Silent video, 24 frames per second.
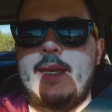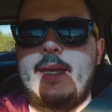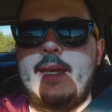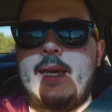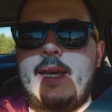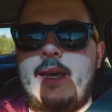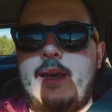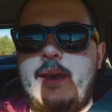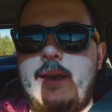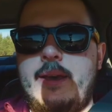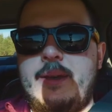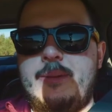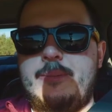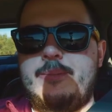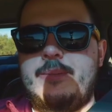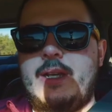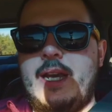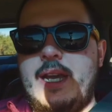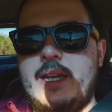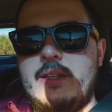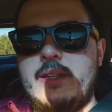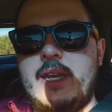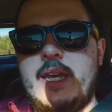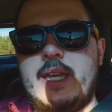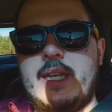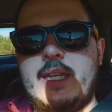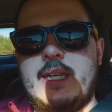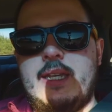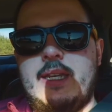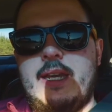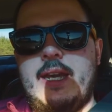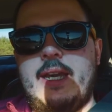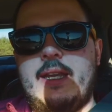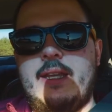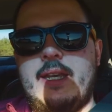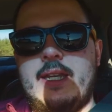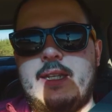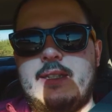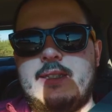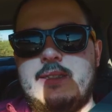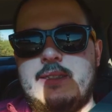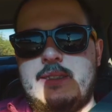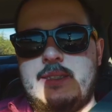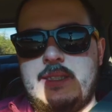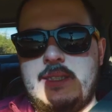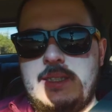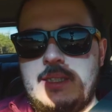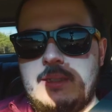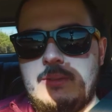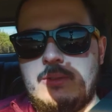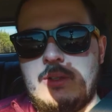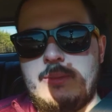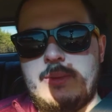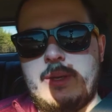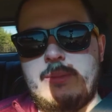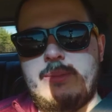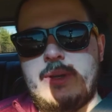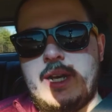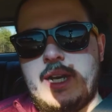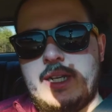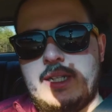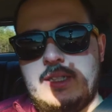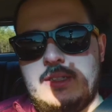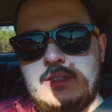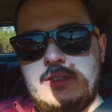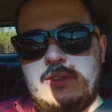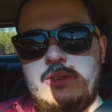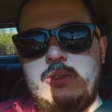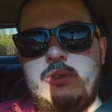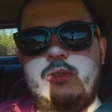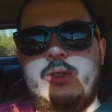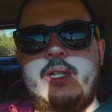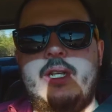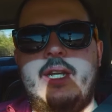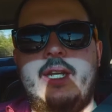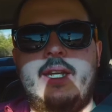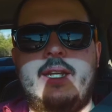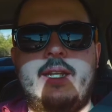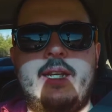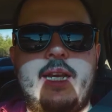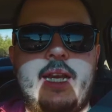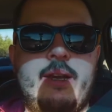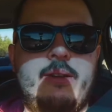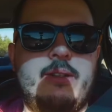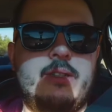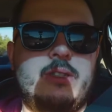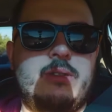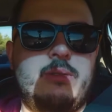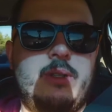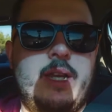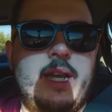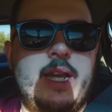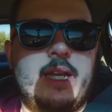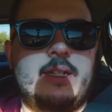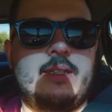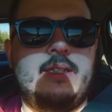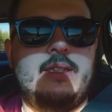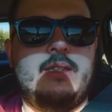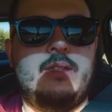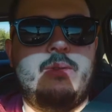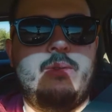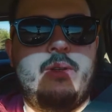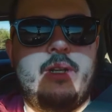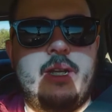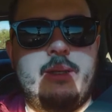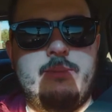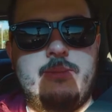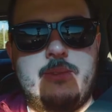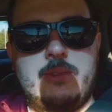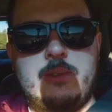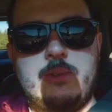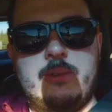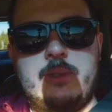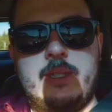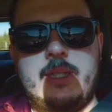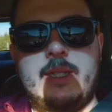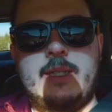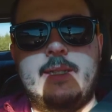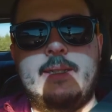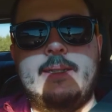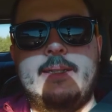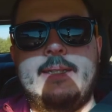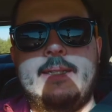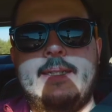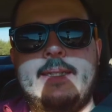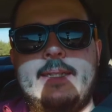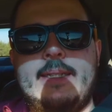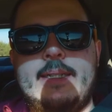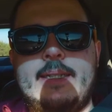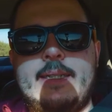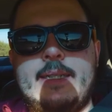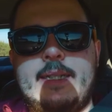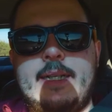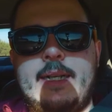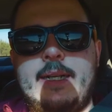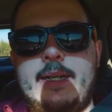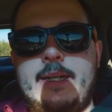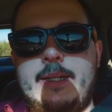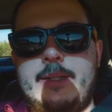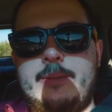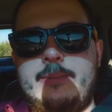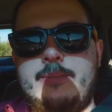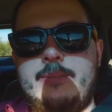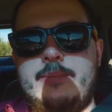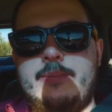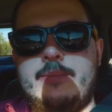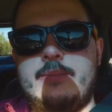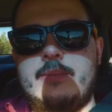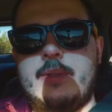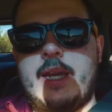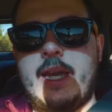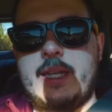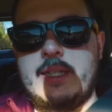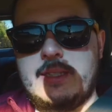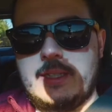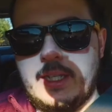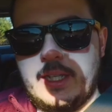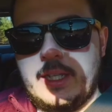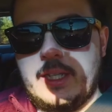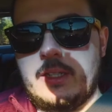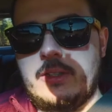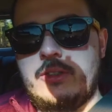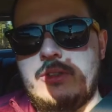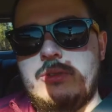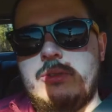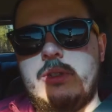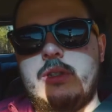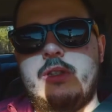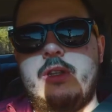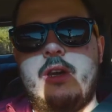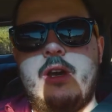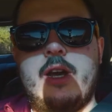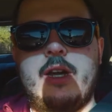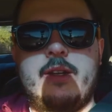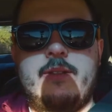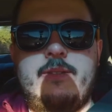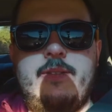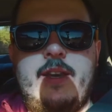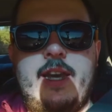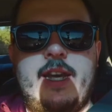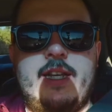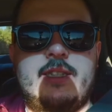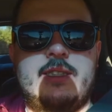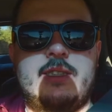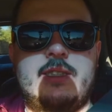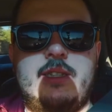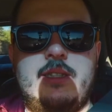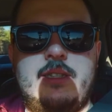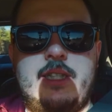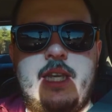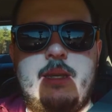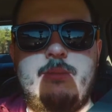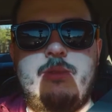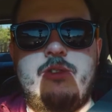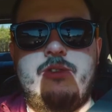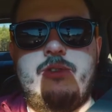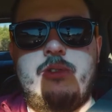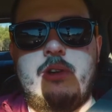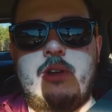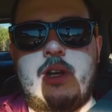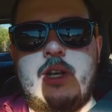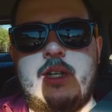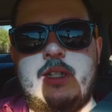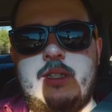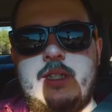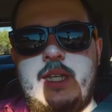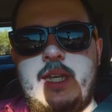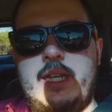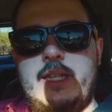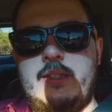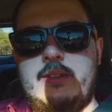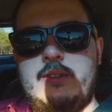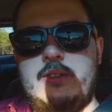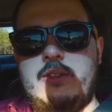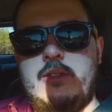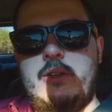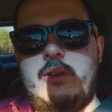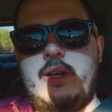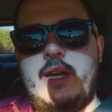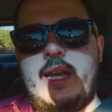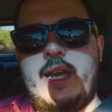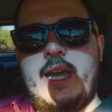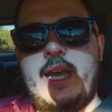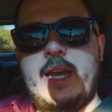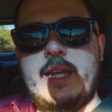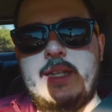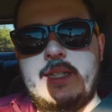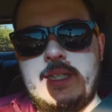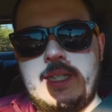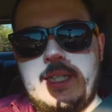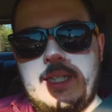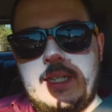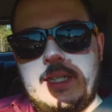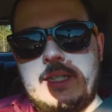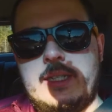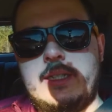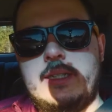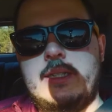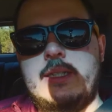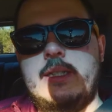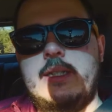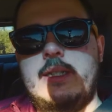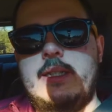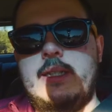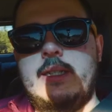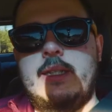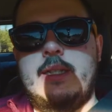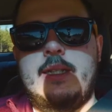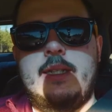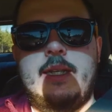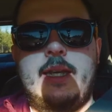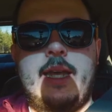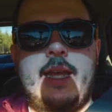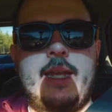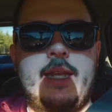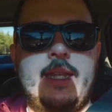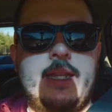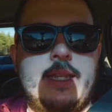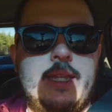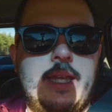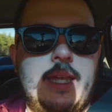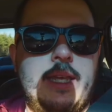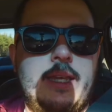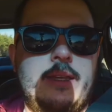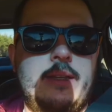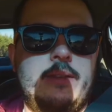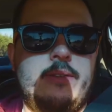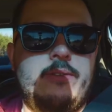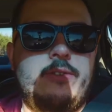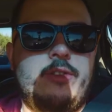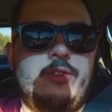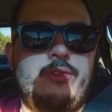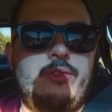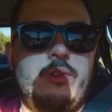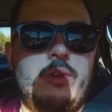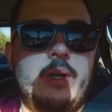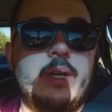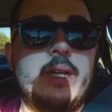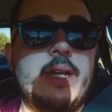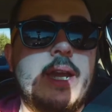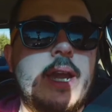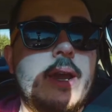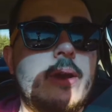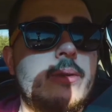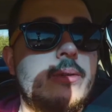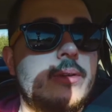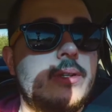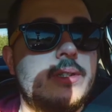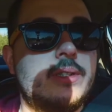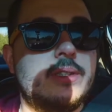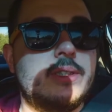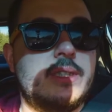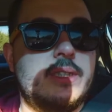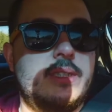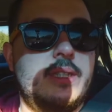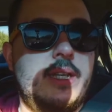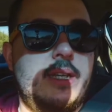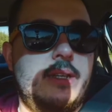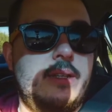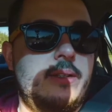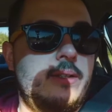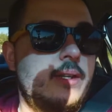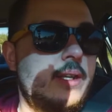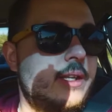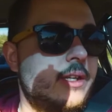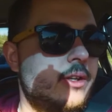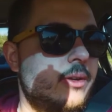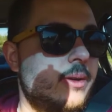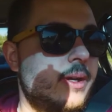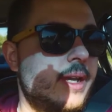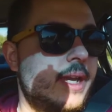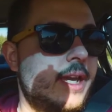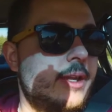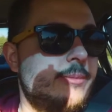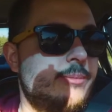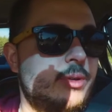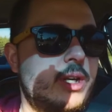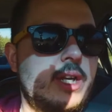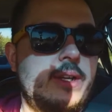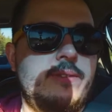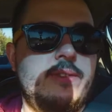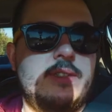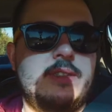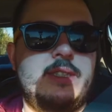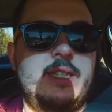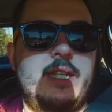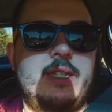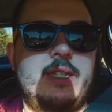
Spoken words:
I like it. I like to see what my body's doing and how it's reacting to what I'm doing. I did do a long fast the day before our date, so I hadn't eaten anything for 40 hours, and then I had breakfast that